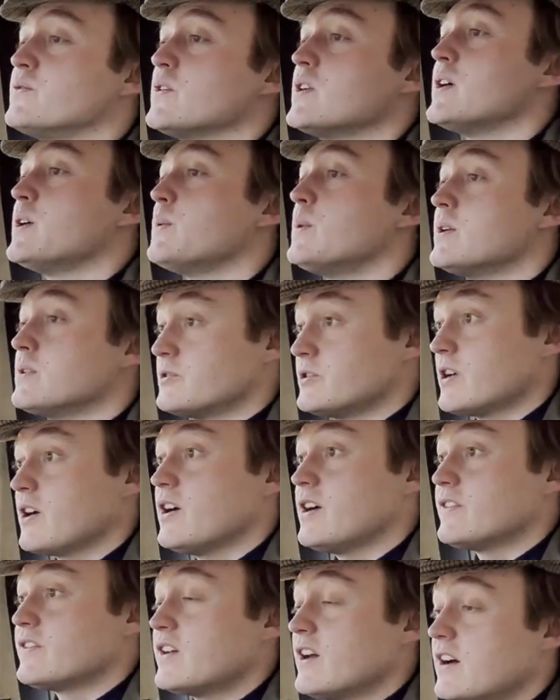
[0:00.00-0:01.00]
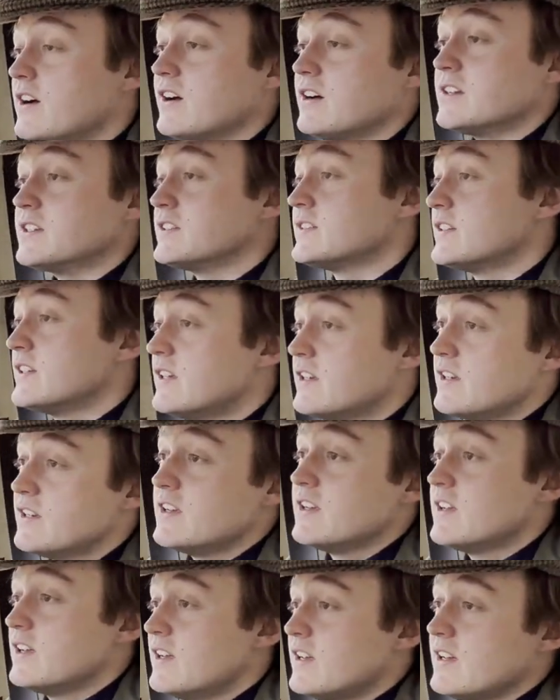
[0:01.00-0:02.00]
rear-wheel drive cars
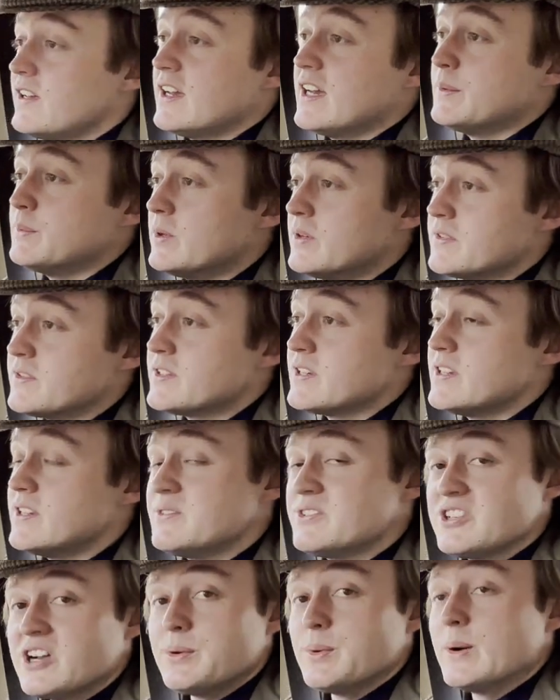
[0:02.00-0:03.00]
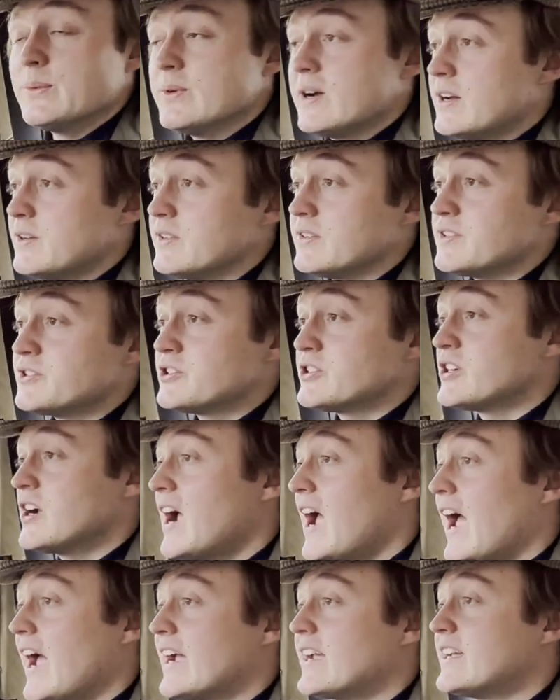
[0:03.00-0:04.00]
and want to chuck one around on a
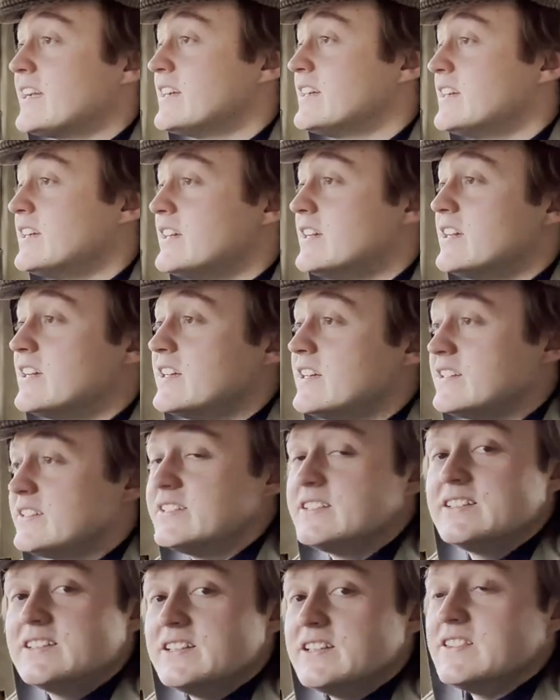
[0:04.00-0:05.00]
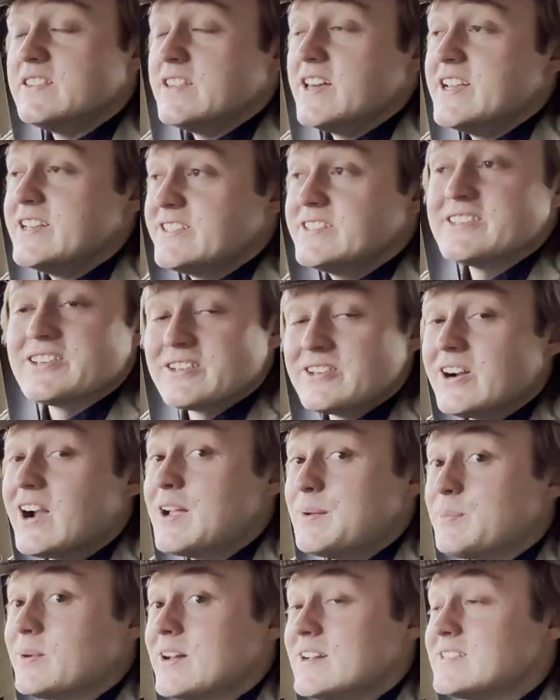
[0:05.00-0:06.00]
track, this is a
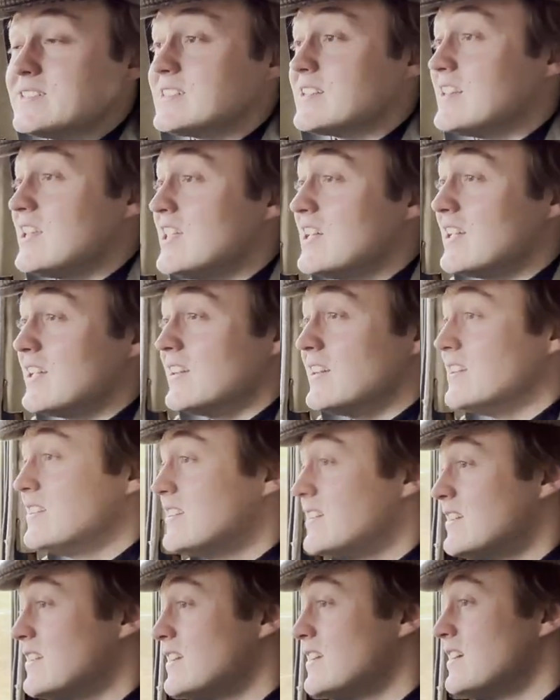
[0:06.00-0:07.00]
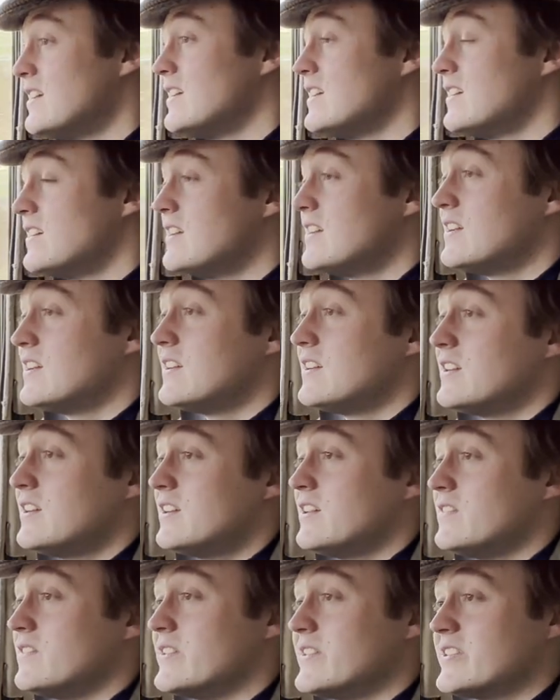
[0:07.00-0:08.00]
great place to learn.
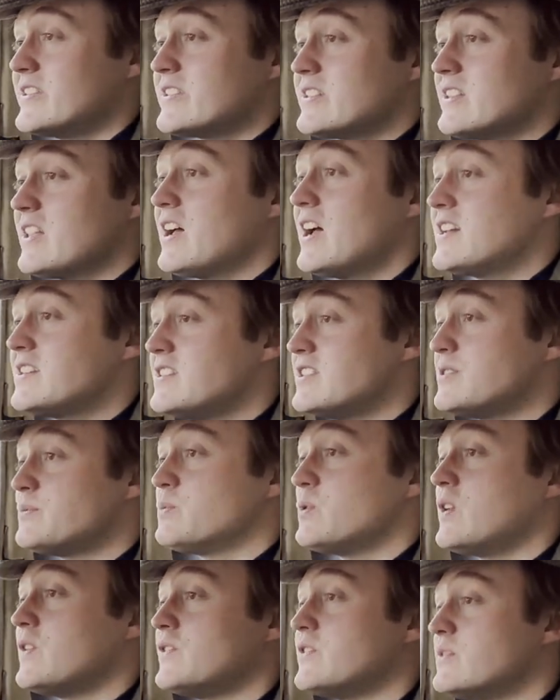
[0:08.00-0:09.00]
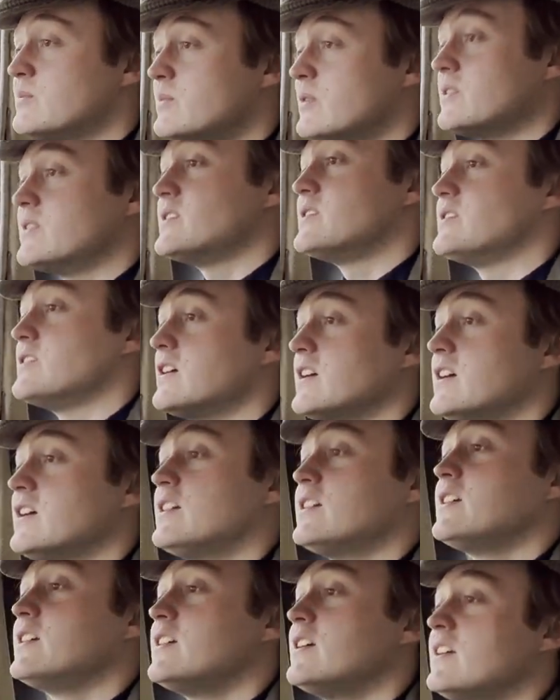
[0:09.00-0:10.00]
The slightest waft of moisture
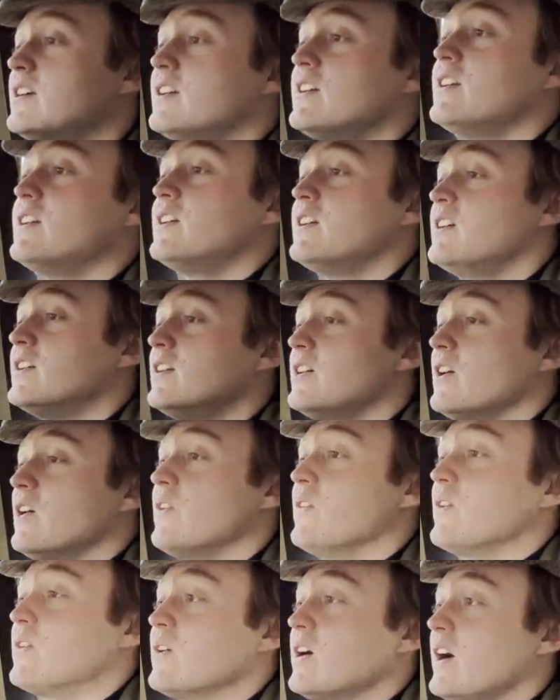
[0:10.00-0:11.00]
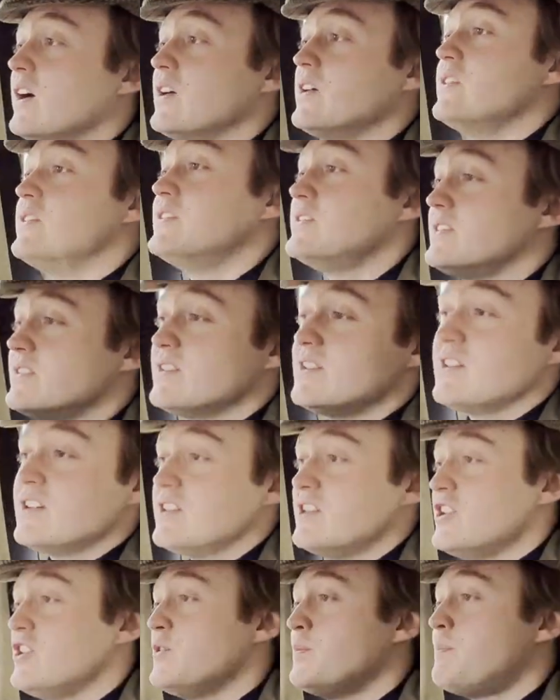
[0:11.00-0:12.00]
on the roads,
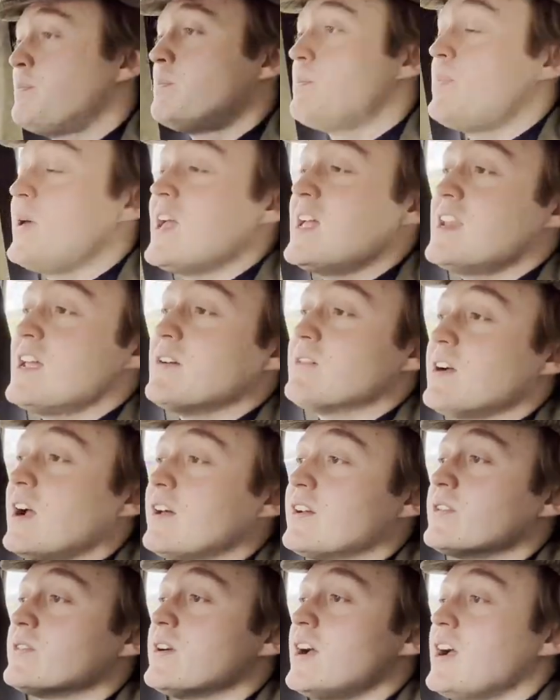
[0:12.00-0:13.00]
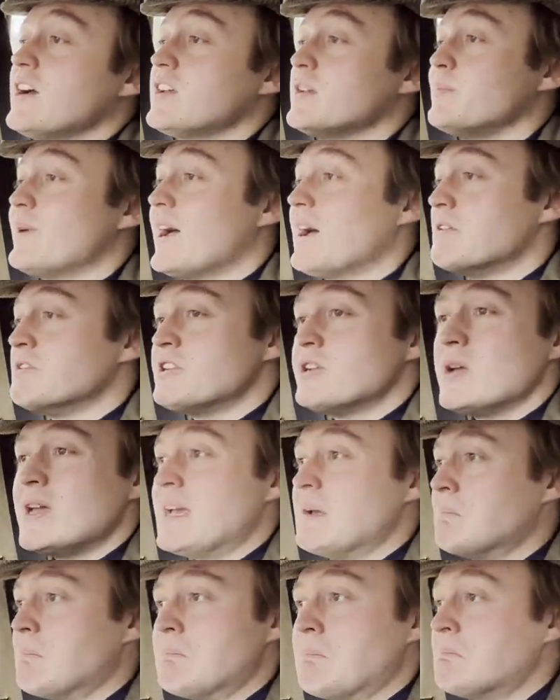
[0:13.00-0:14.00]
you pin it round a roundabout
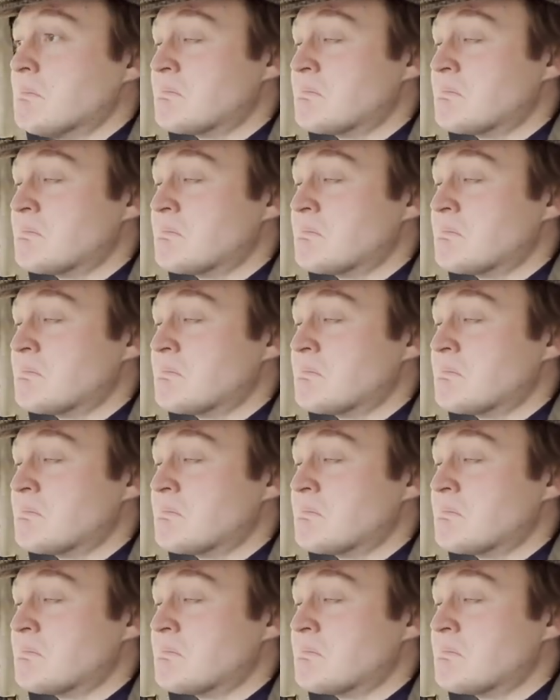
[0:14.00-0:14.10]
doing